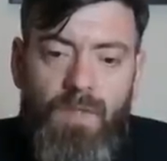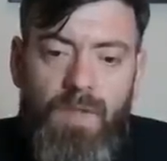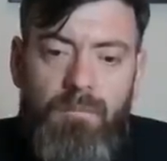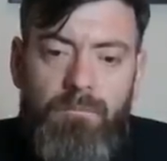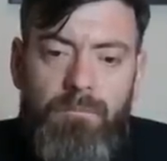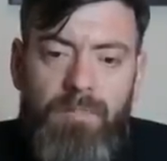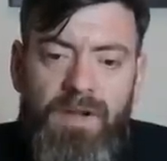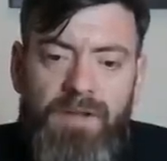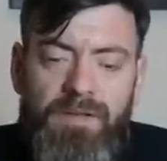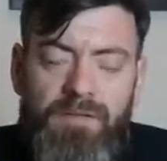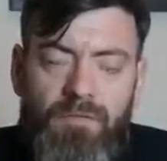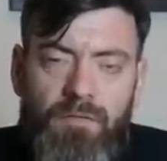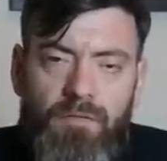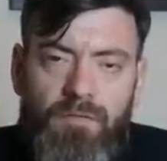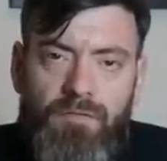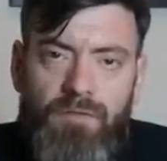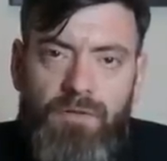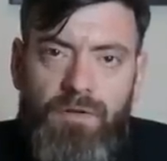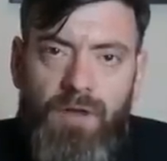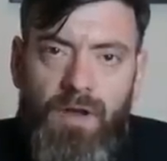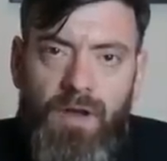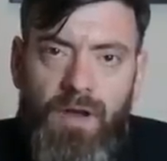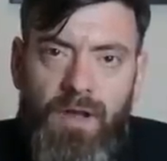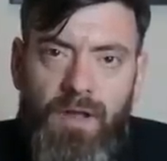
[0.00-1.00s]
daughter
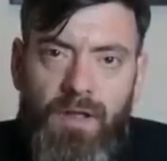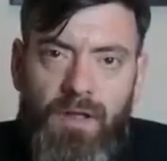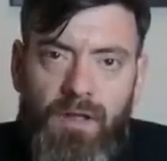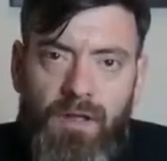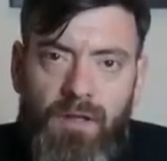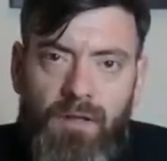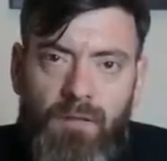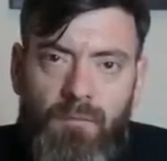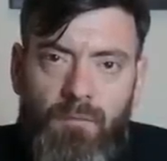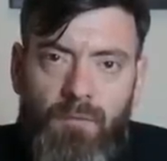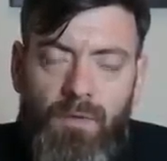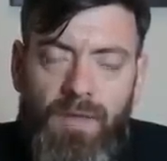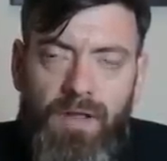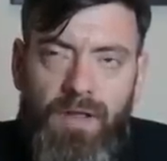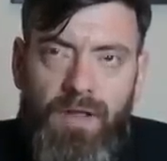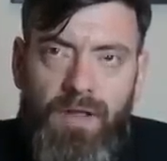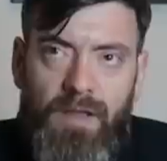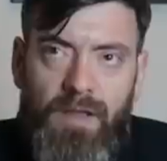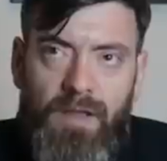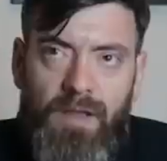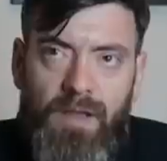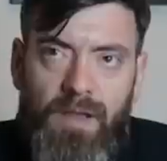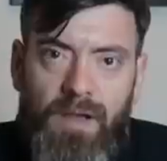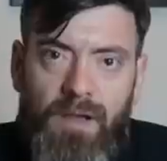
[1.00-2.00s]
and I,
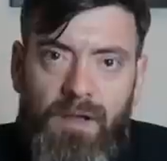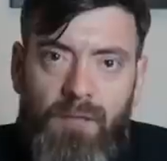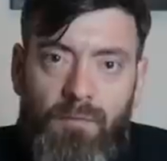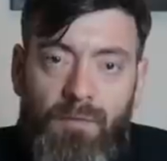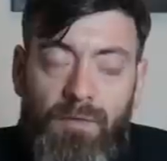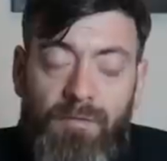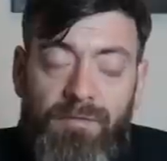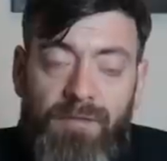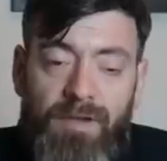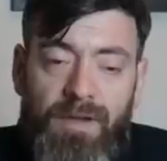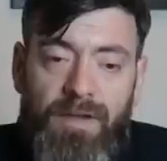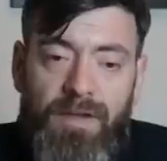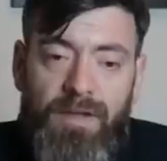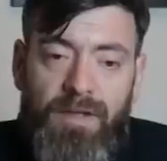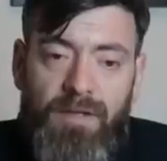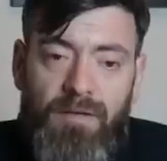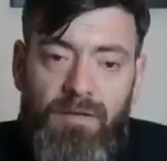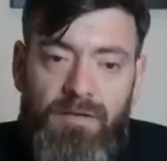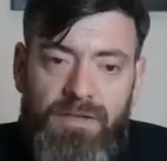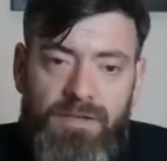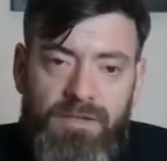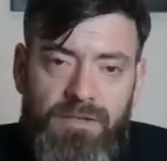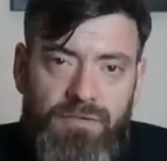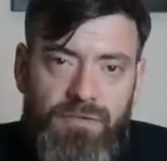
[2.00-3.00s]
we finally
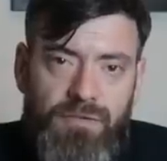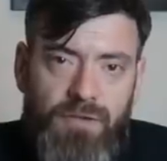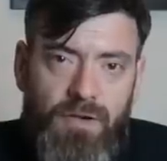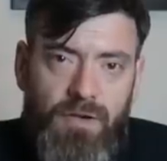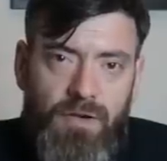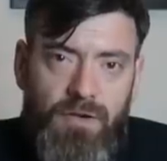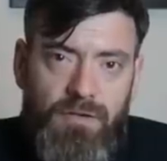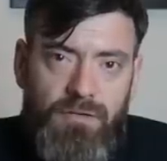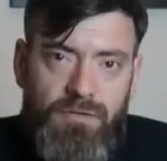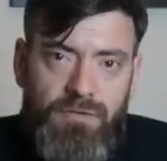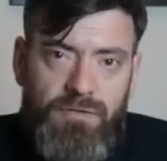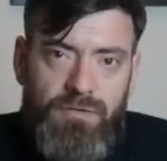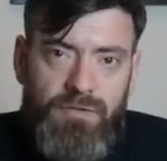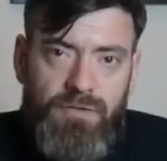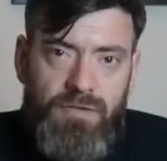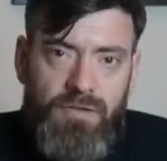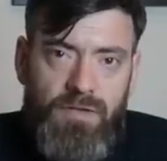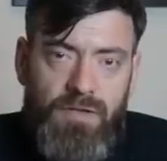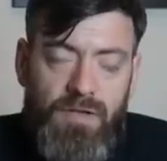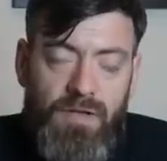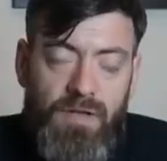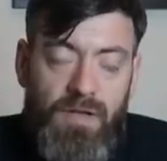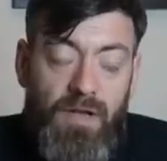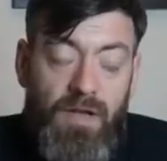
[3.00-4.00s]
got discharged
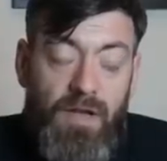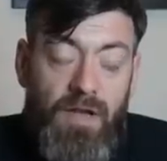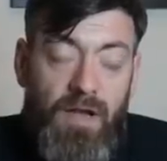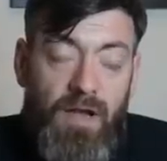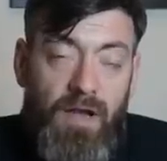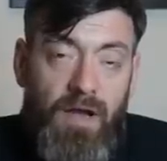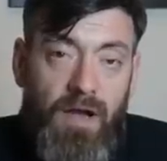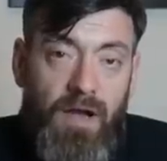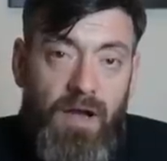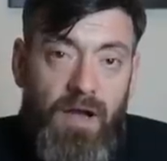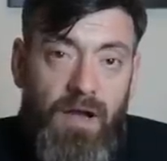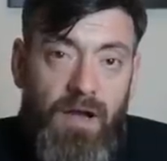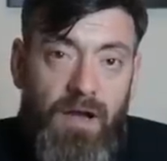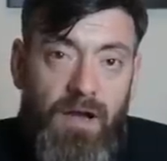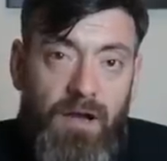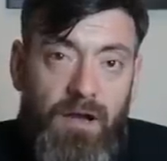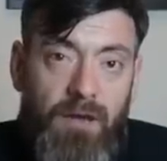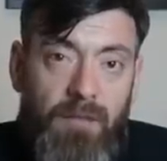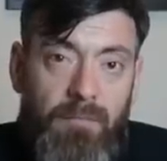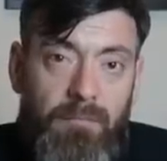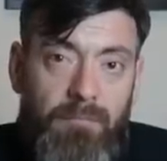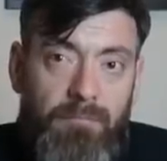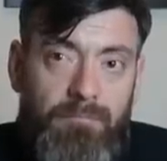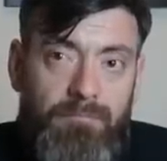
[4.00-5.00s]

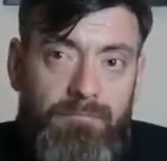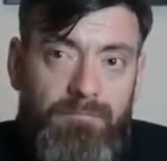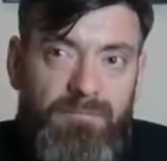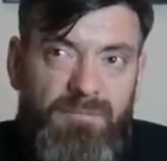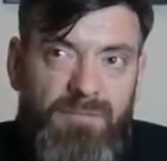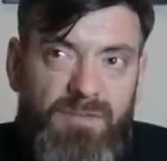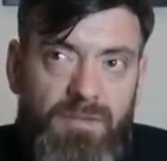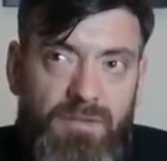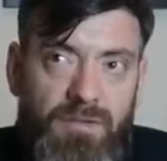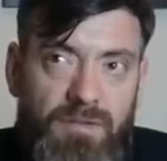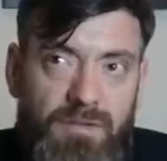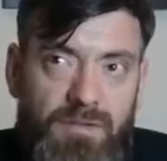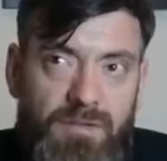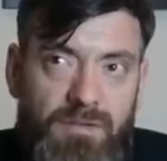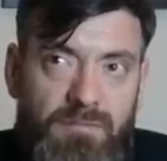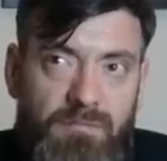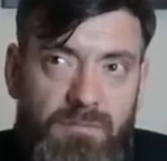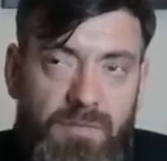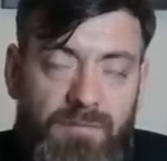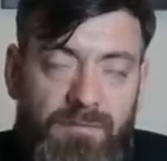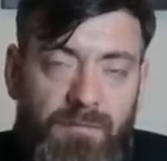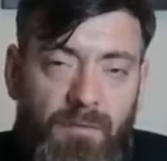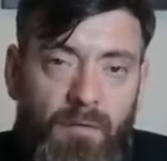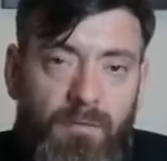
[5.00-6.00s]
just
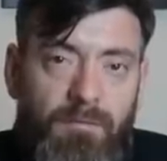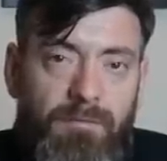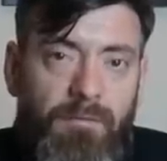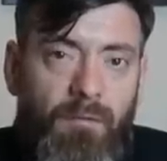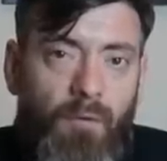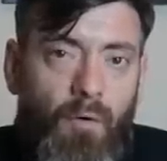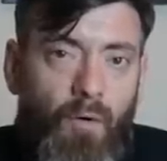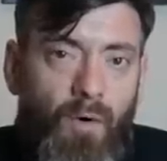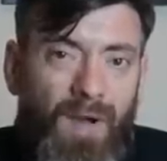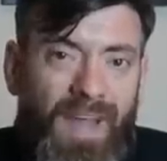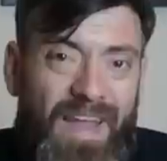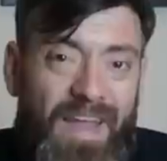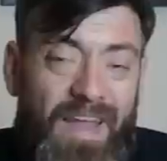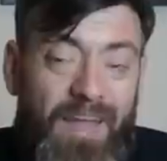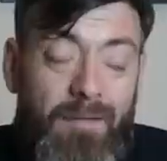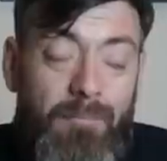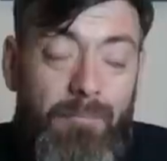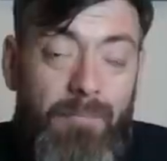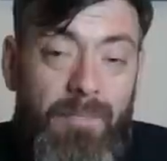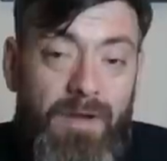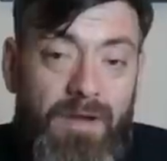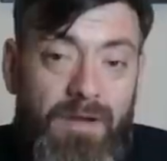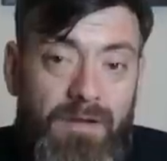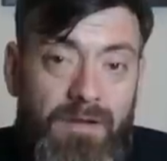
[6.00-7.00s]
before 4
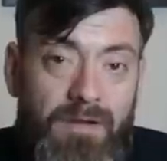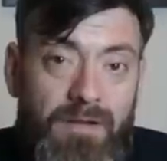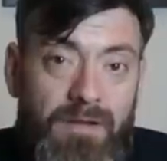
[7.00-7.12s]
a.m.